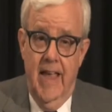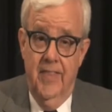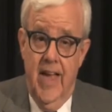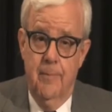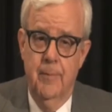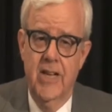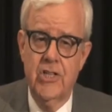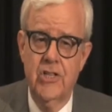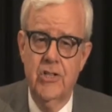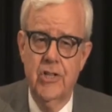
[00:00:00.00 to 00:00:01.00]
And that
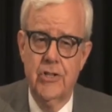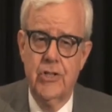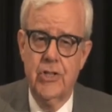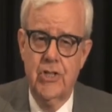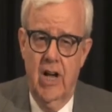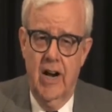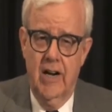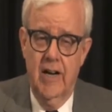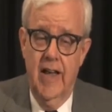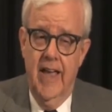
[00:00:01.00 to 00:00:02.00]
message
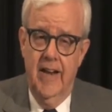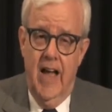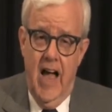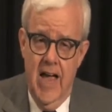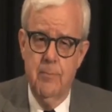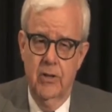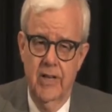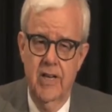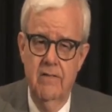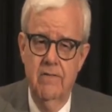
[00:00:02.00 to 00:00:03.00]
stuck, and I
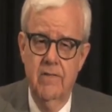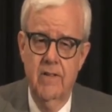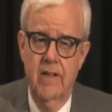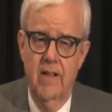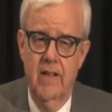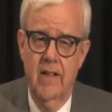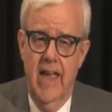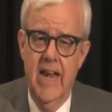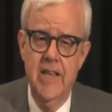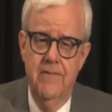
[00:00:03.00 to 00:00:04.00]
believe
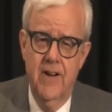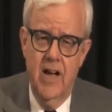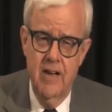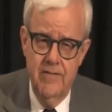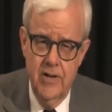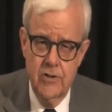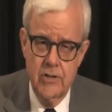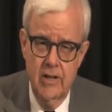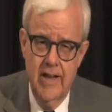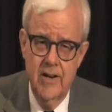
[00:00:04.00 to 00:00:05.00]
85
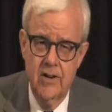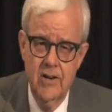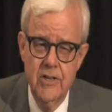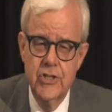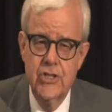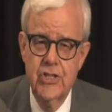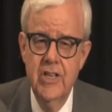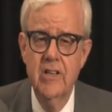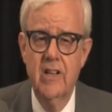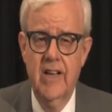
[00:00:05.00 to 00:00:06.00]
years later
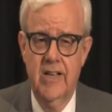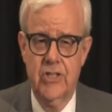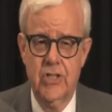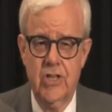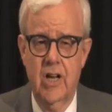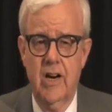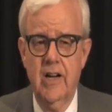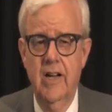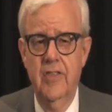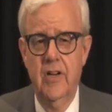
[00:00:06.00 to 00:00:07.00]
still has
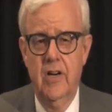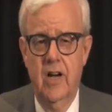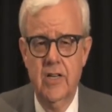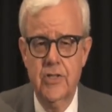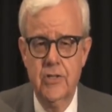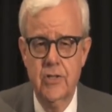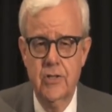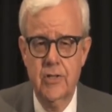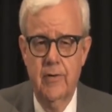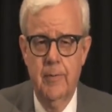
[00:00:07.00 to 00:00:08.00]
stuck in the
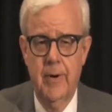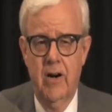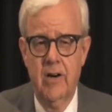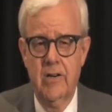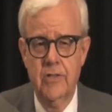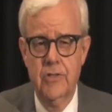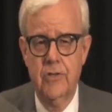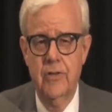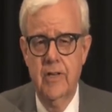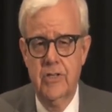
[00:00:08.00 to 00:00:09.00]
consciousness of
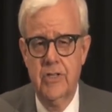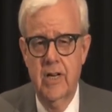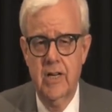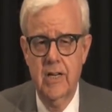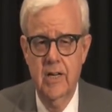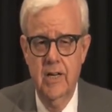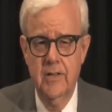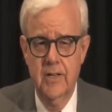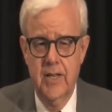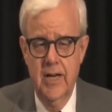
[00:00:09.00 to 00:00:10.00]
Americans to the extent
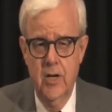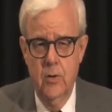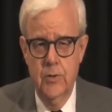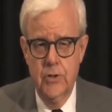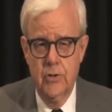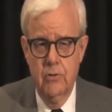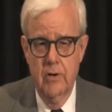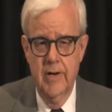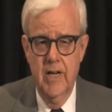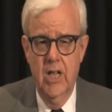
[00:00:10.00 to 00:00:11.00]
that they know the
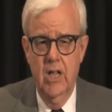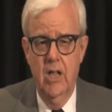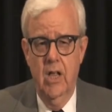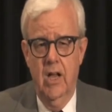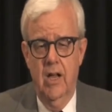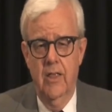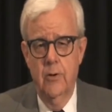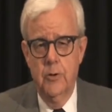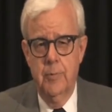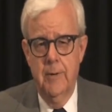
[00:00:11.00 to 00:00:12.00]
story.
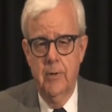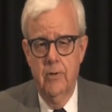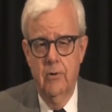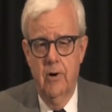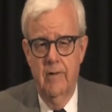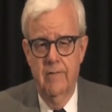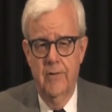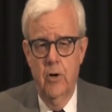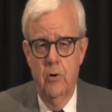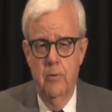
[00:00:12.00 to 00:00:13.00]
Those people who
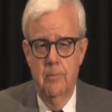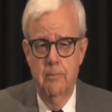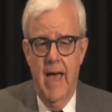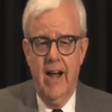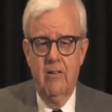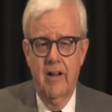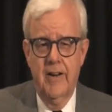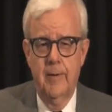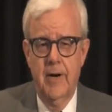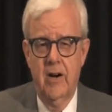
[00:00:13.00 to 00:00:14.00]
have no
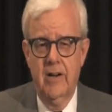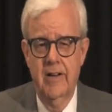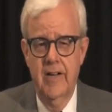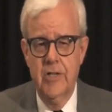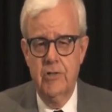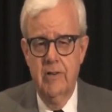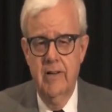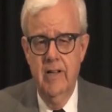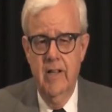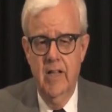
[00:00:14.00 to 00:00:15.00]
background in American
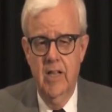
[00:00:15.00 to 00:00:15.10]
history,